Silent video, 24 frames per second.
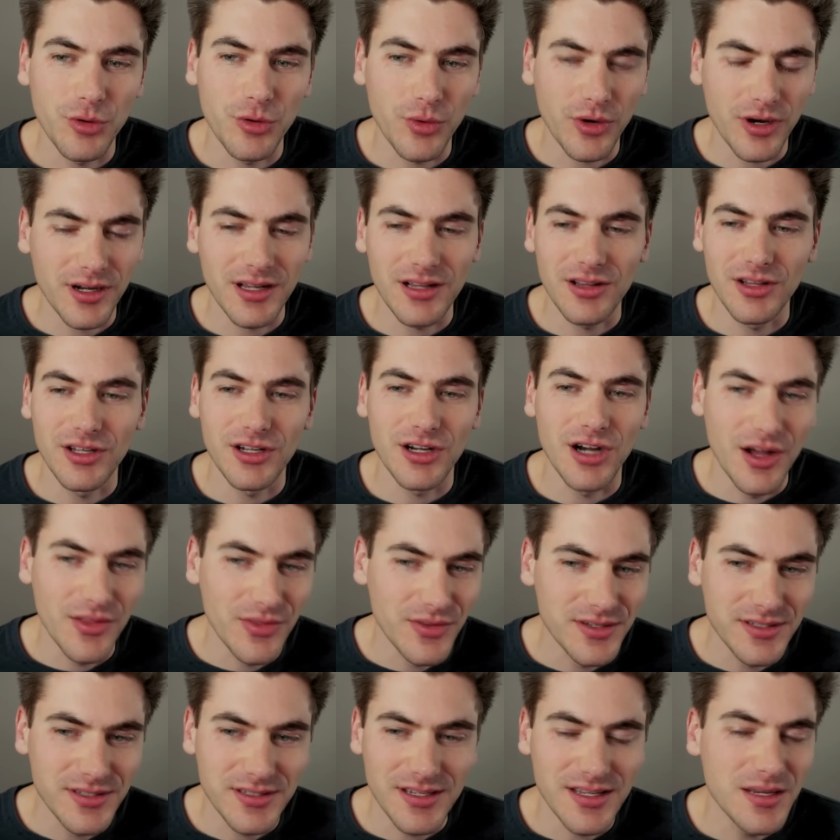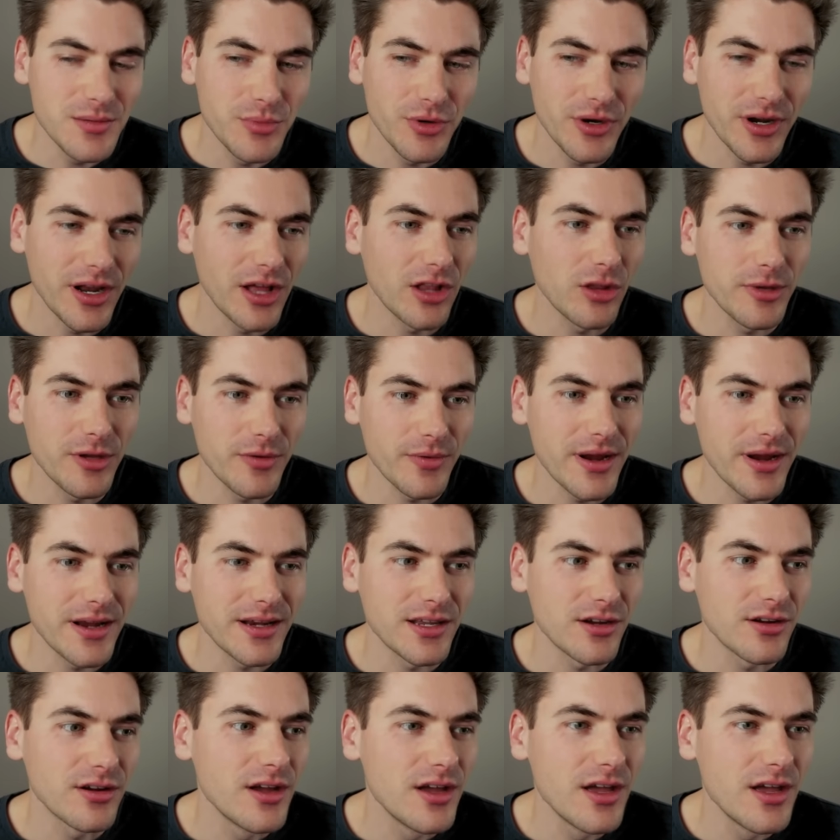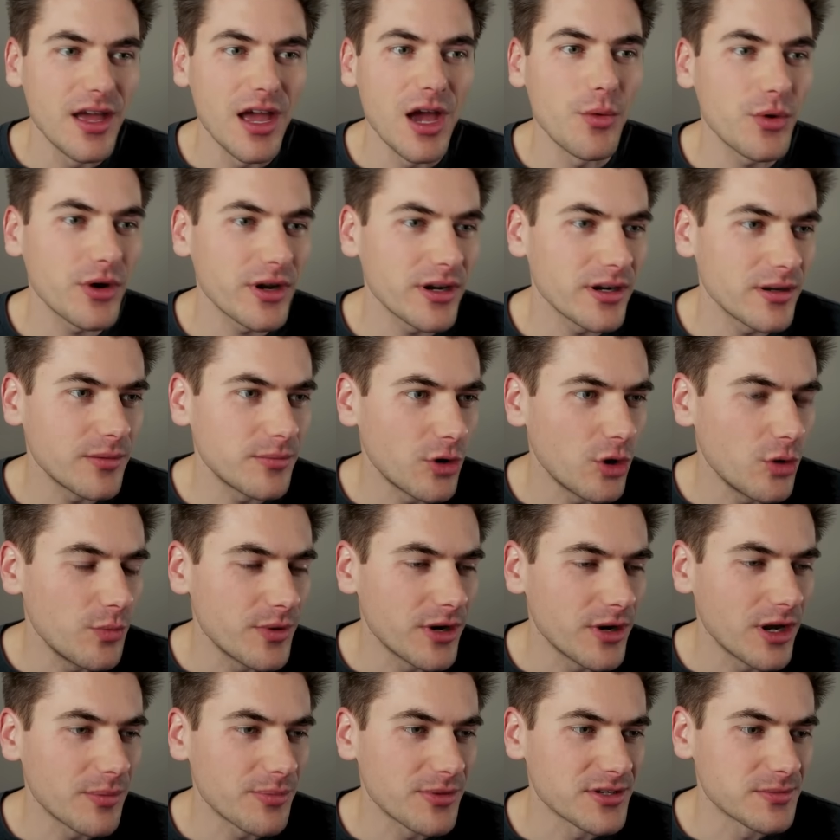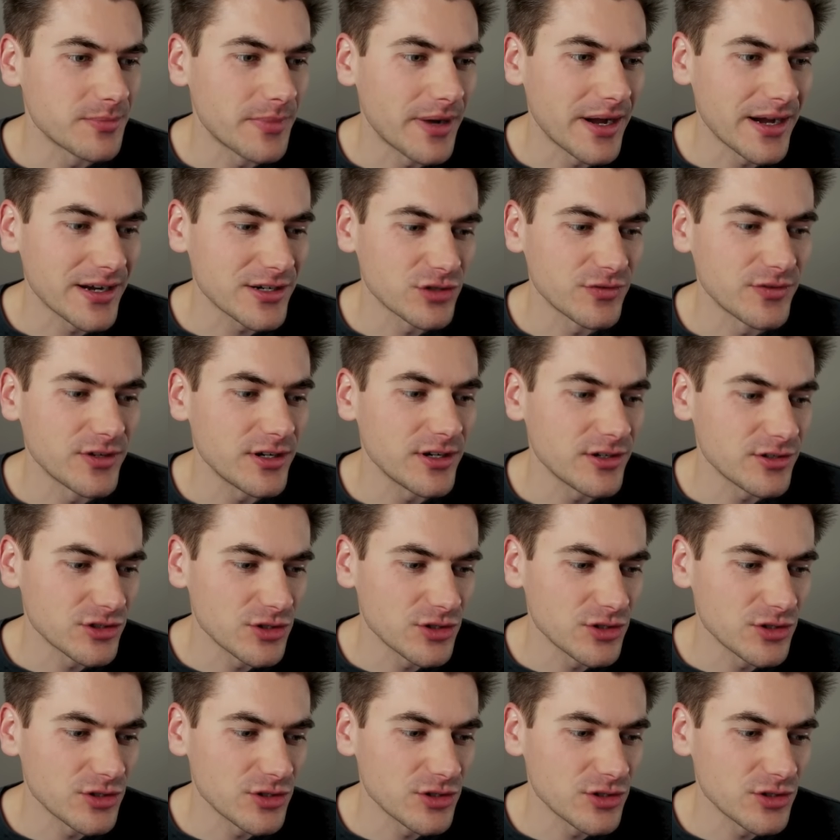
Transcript: We're going to click on this input element right here, and we're going to open up this box over here.